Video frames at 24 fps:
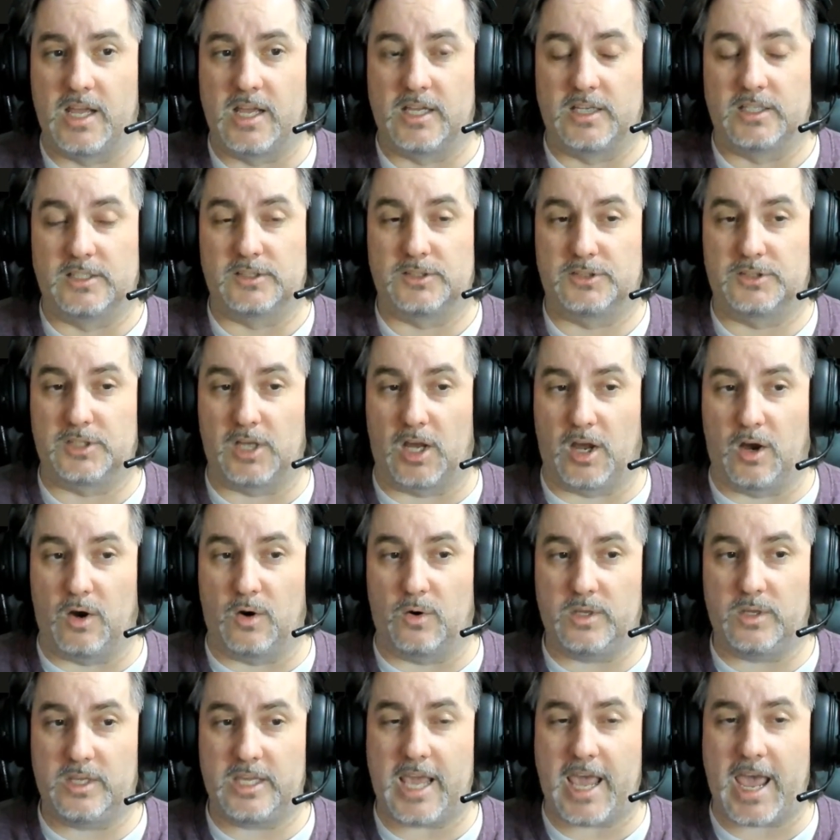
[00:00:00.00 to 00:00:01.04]
So
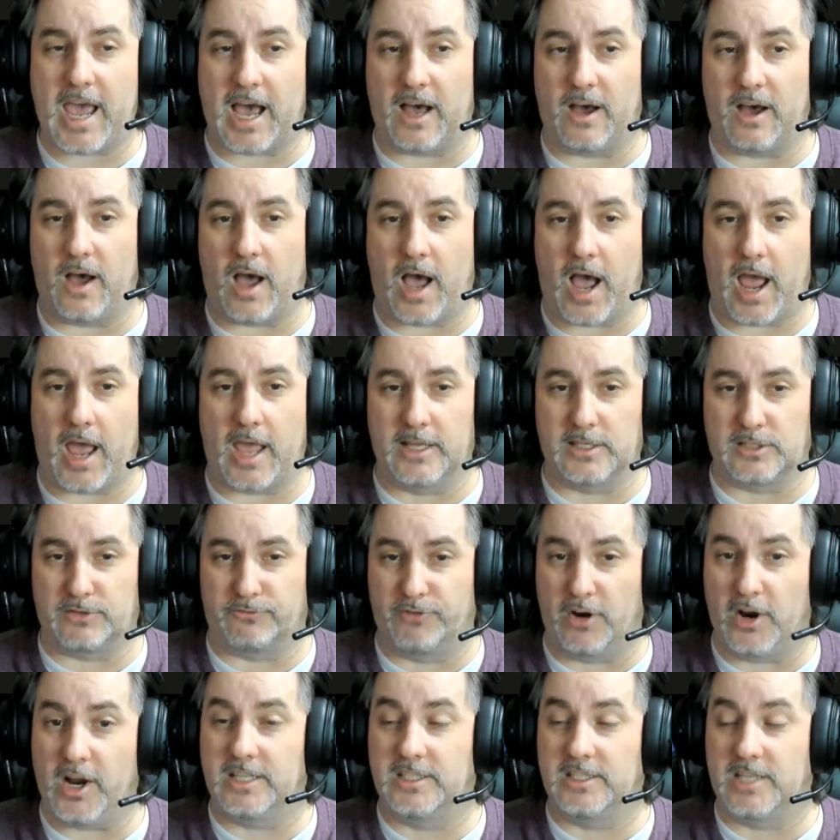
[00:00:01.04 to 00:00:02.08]
yeah, it's
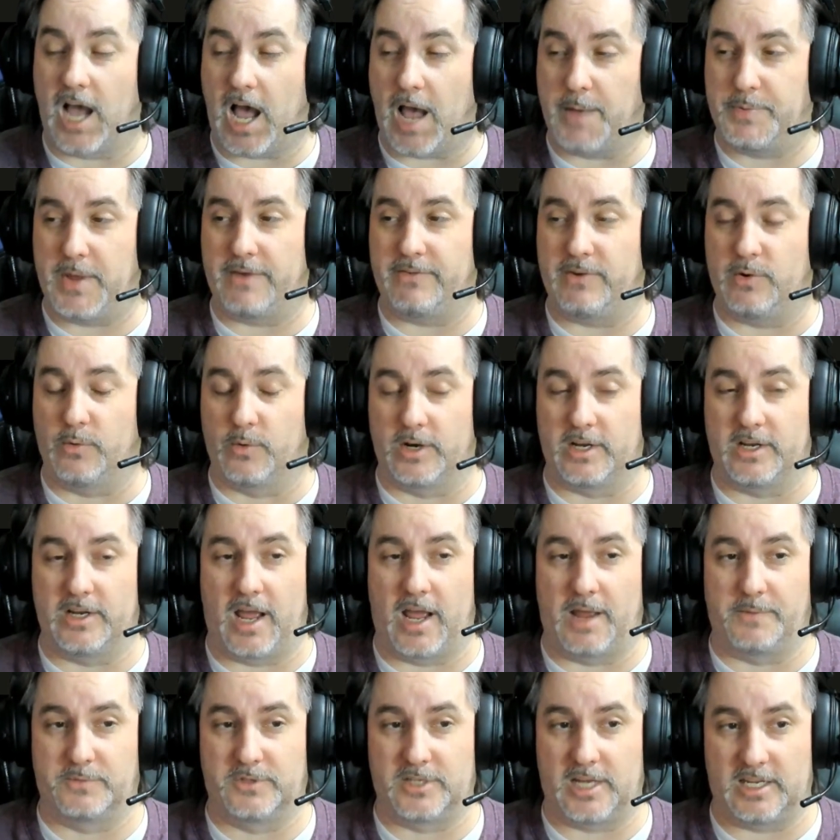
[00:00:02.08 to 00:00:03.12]
very top heavy, where I'm
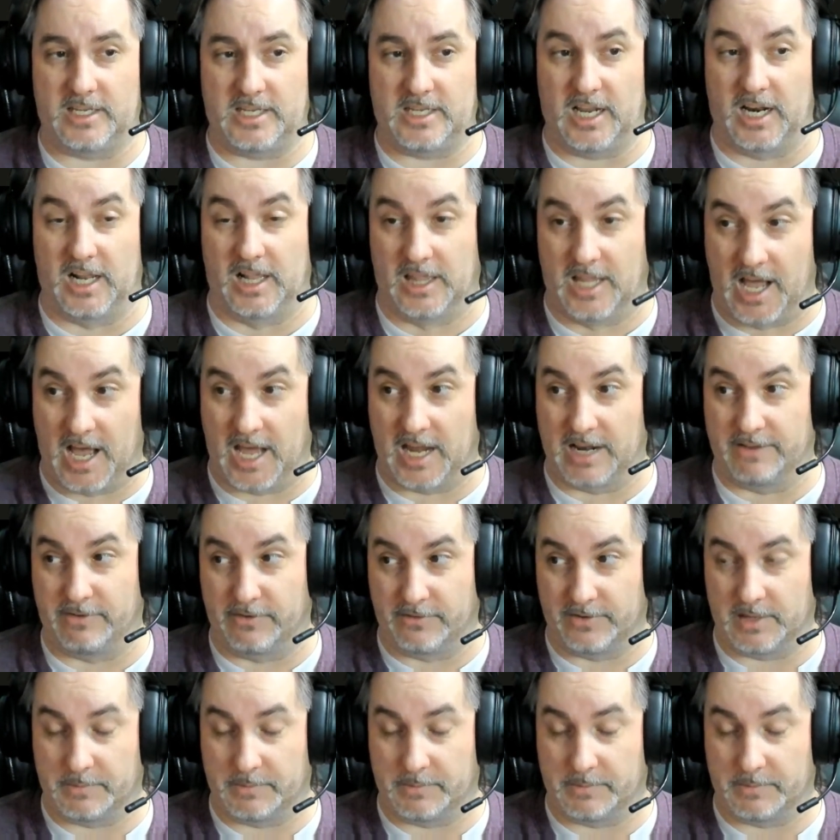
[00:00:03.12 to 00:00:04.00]
saying get a lot of everything.